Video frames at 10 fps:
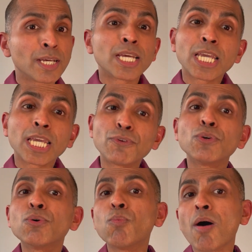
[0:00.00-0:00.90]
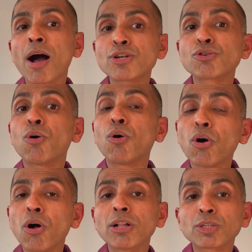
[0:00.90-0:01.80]
if you wash
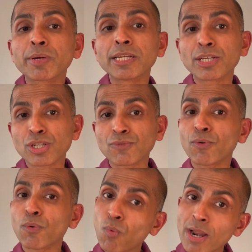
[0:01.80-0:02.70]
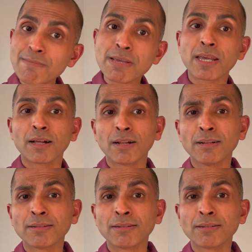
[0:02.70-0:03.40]
all 3 dishes for 1 meal